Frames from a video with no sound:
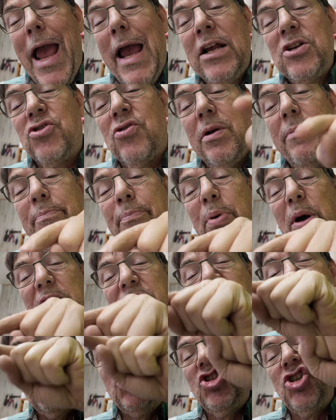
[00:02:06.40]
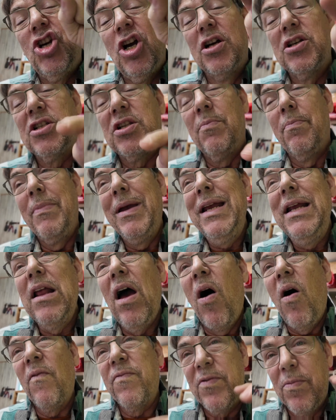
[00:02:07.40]
actually busted chunks of meat
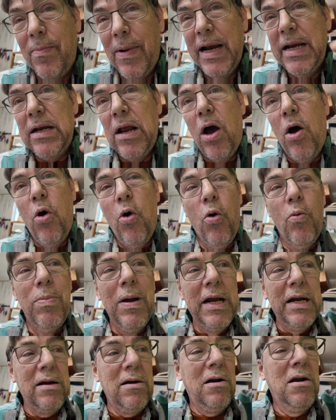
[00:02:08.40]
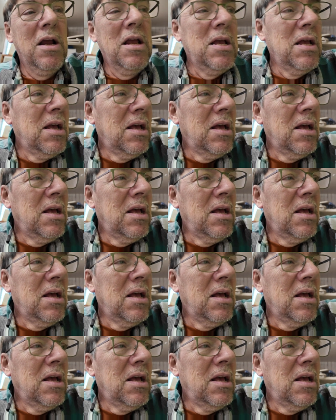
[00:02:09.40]
off to make the hole bigger.